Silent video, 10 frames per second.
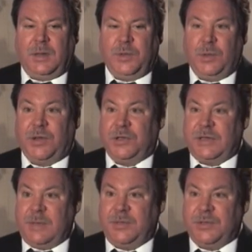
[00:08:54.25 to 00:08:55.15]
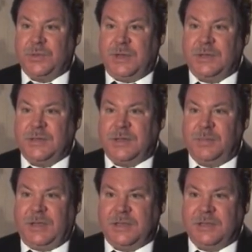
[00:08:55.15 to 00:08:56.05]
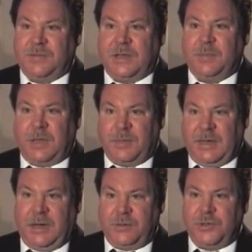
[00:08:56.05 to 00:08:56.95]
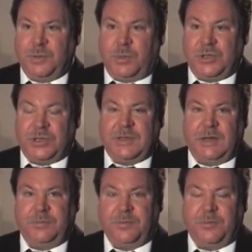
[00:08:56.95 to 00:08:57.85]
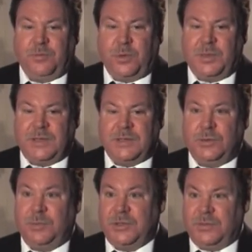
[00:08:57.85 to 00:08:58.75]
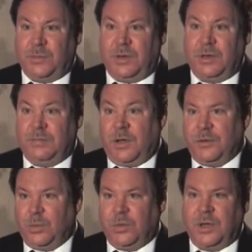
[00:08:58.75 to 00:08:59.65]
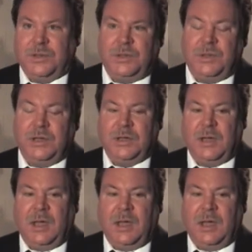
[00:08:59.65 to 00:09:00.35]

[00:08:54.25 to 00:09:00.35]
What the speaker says: We were under time constraints because of an upcoming outage where we shut down for 4 weeks and do a bunch of other work on the unit.